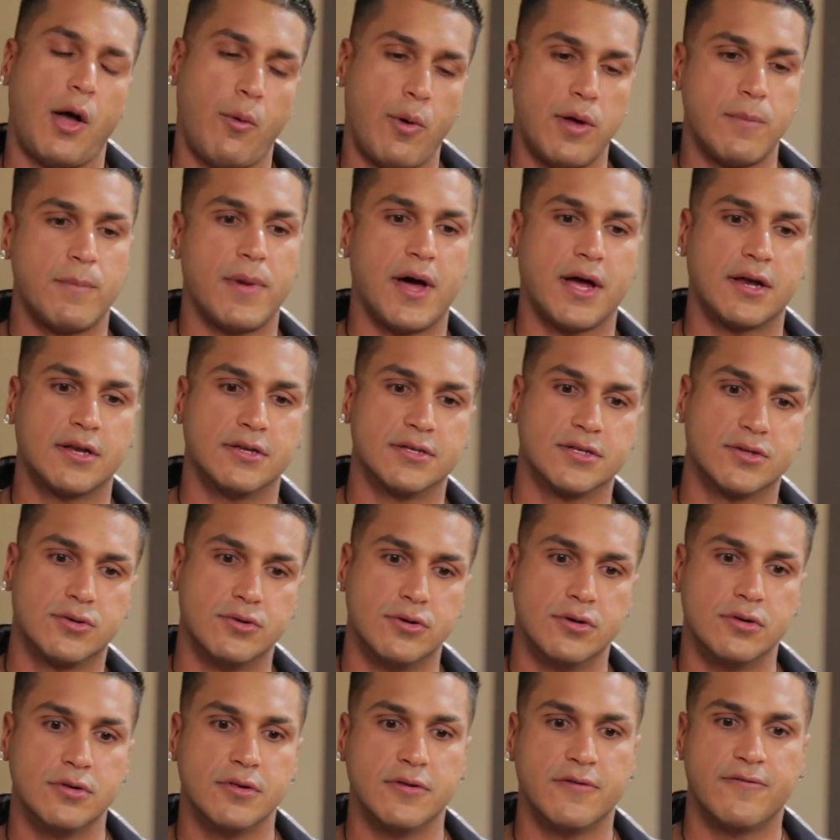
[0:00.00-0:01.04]
I went back to
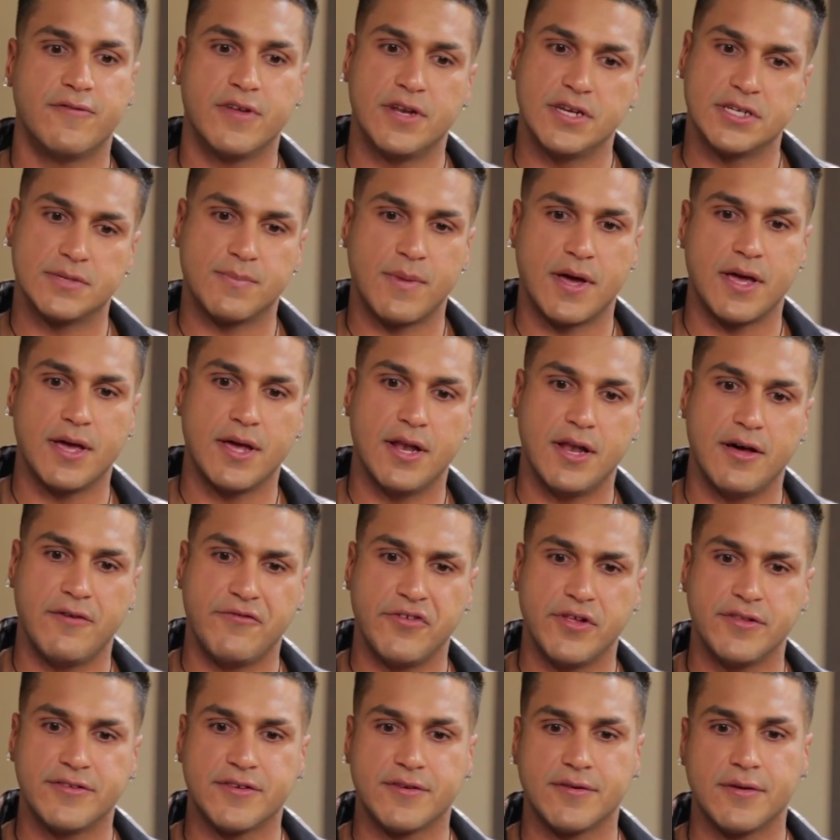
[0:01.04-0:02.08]
school, finished my A
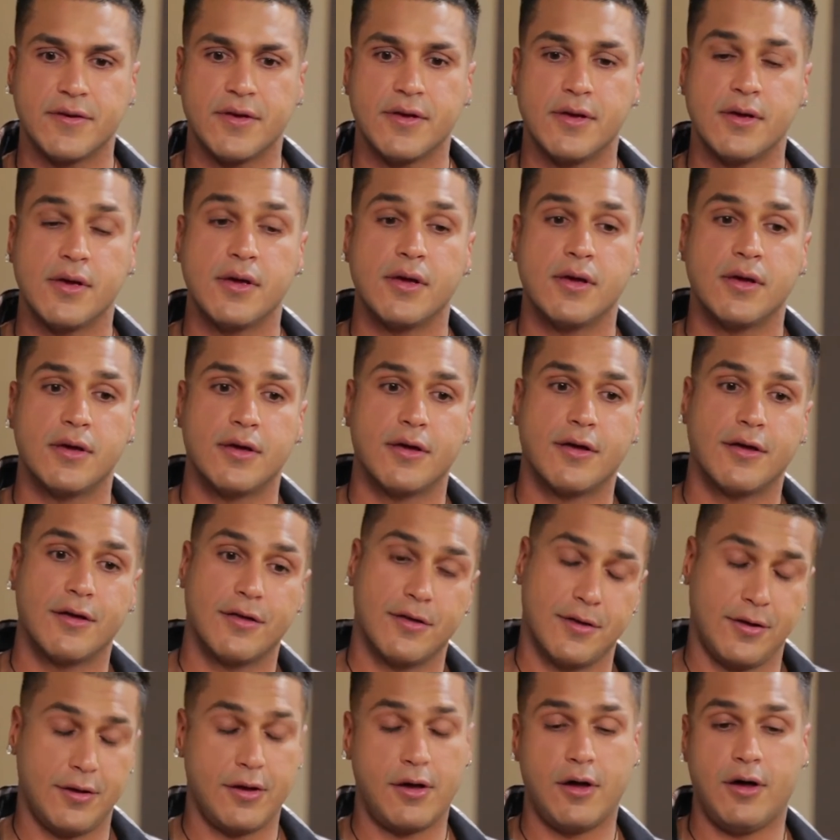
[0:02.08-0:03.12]
levels.
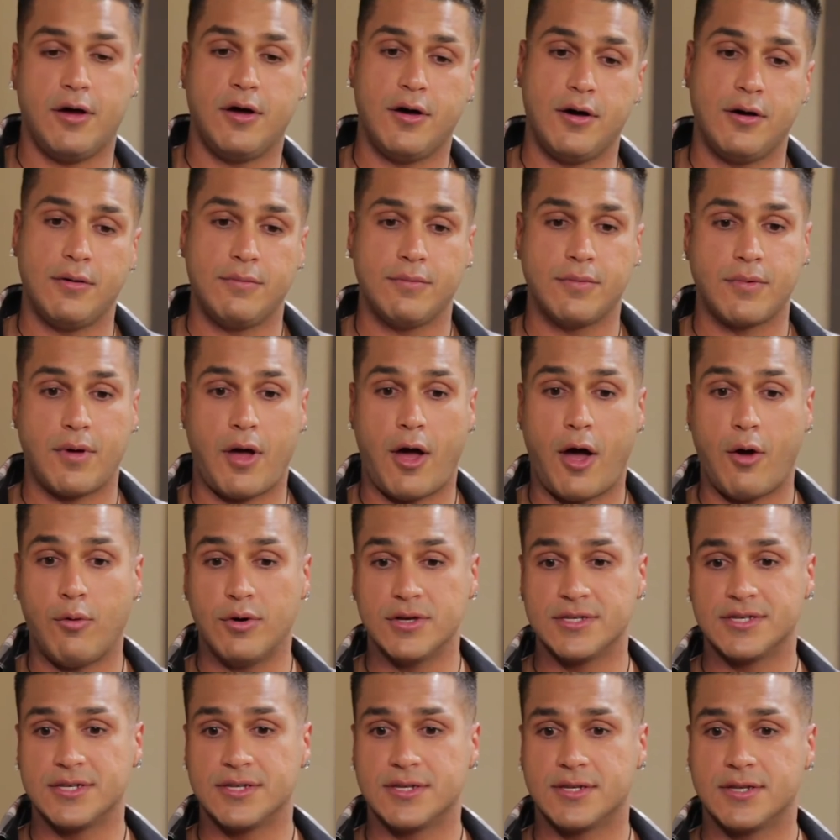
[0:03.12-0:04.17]
I
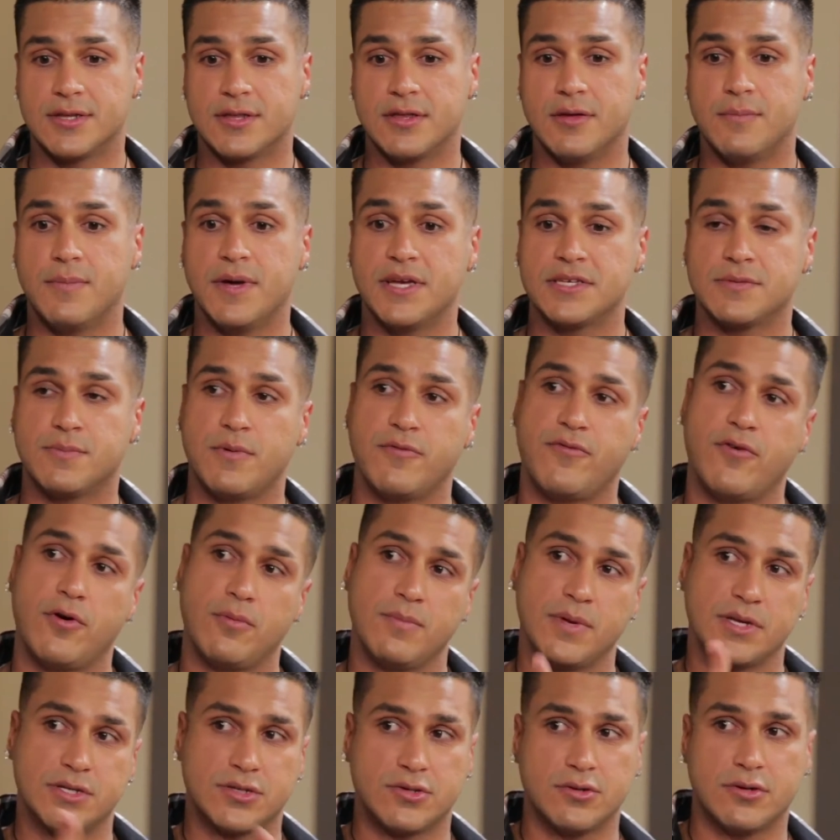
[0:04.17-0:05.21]
wasn't the best
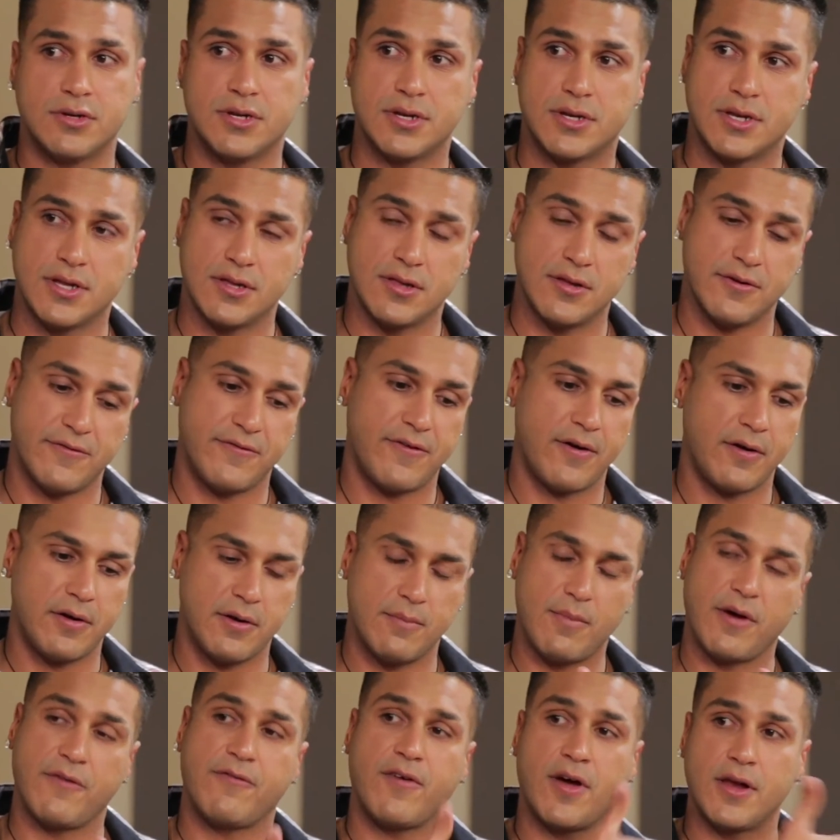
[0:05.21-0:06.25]
performing student
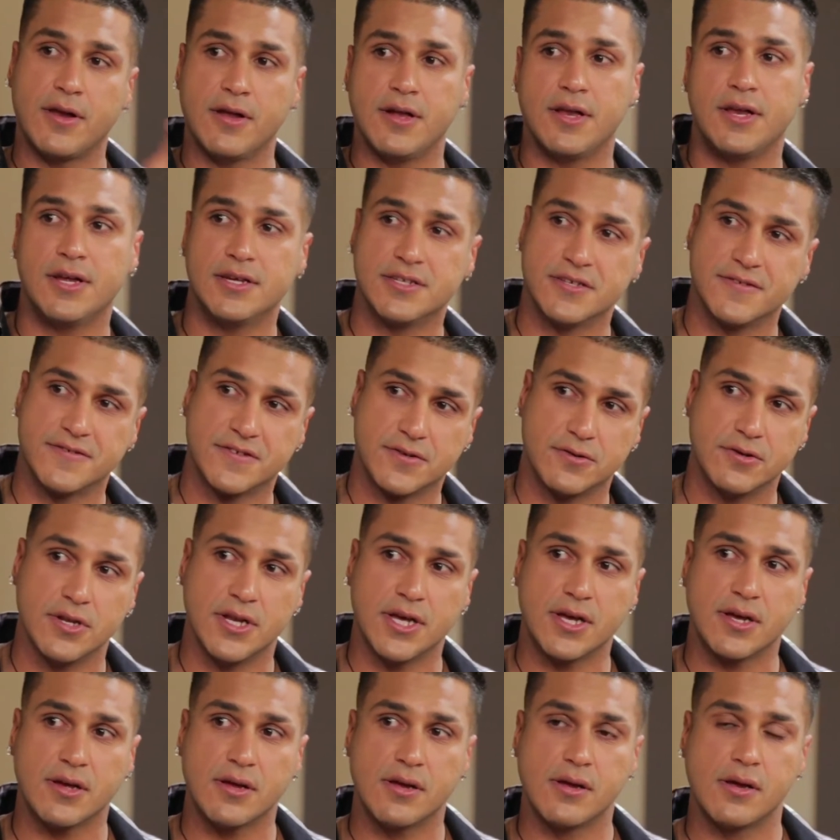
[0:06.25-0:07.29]
in my final years of
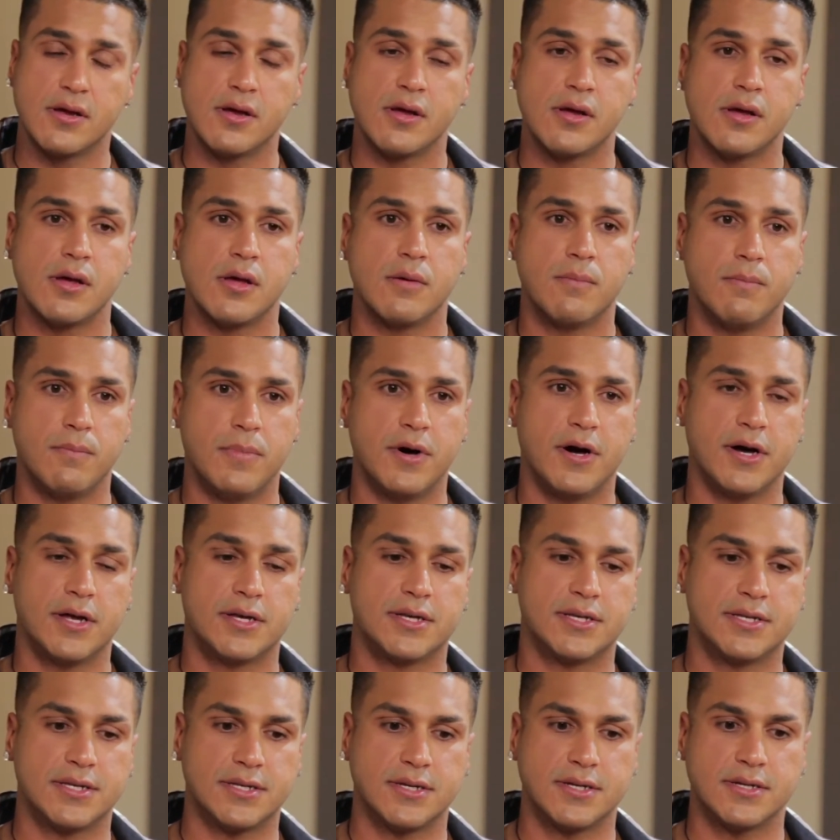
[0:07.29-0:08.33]
schooling,
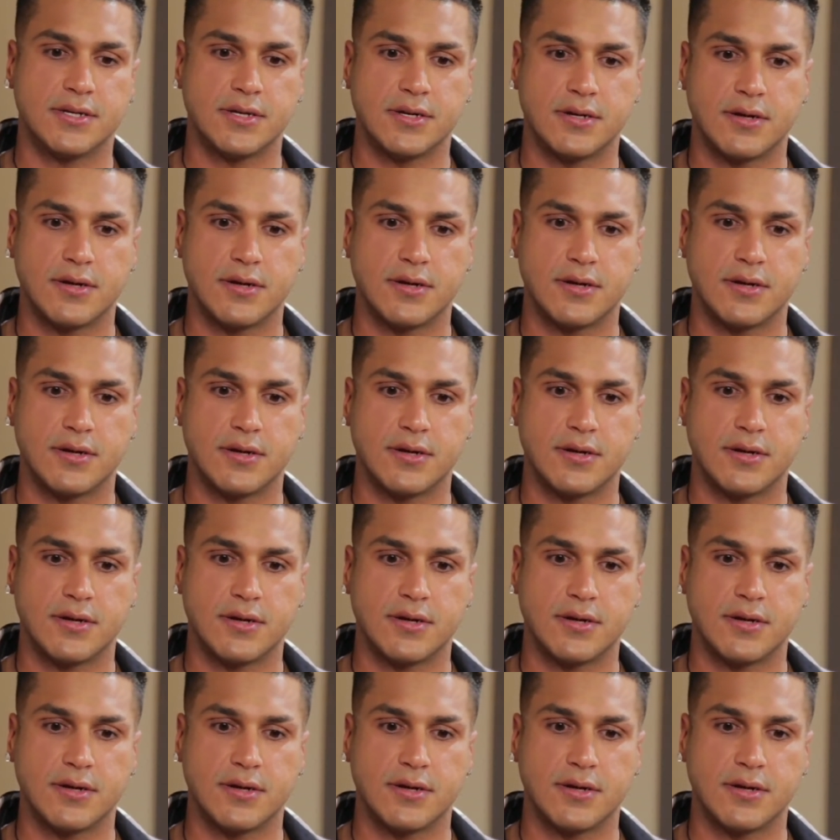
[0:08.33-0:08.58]
but